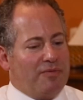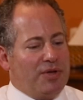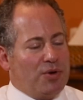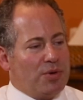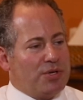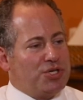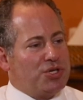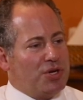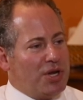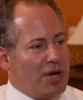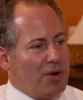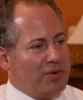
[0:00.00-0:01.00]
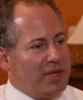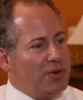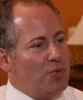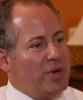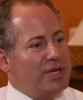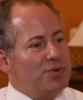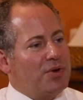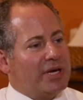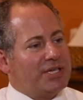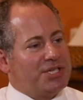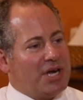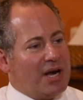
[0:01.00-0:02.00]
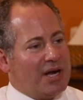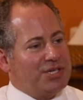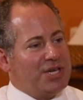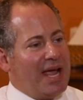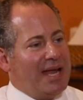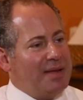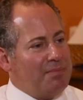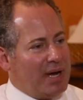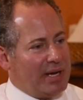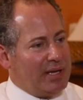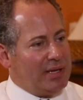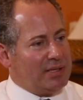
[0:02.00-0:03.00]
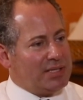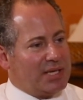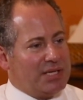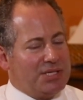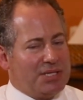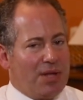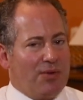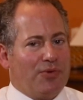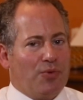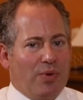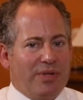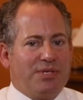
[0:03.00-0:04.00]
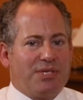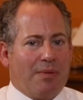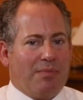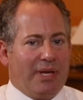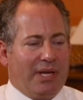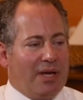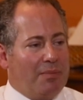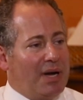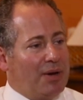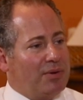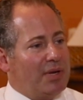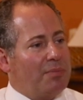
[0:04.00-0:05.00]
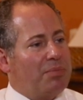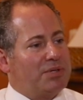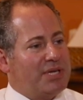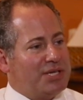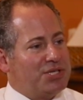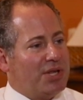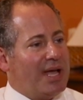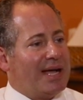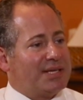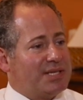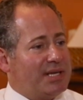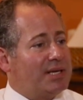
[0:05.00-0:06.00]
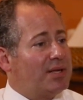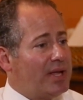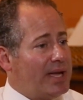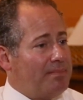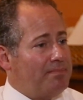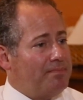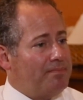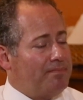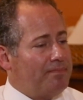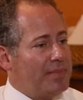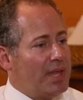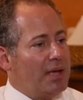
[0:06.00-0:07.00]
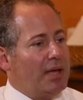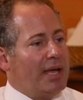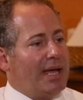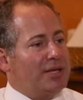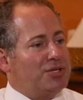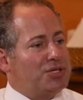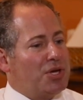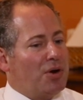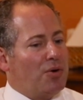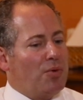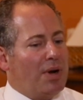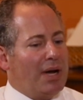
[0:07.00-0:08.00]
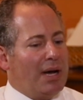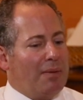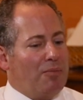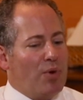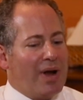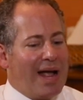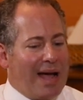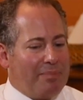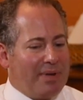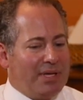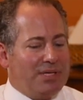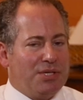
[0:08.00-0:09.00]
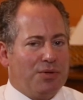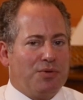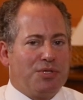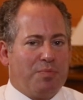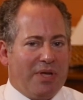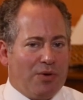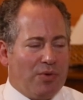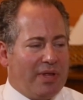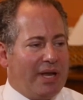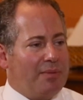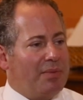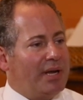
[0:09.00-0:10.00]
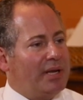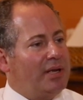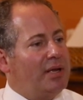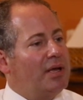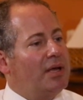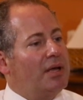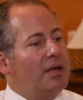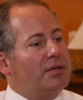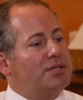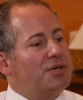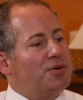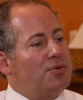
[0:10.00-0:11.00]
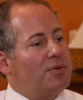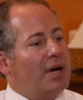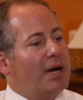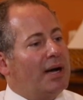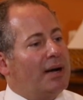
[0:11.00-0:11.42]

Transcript: viewers should know that we do not charge any money to consult with somebody about a potential accident claim. And so we're happy to speak with anybody to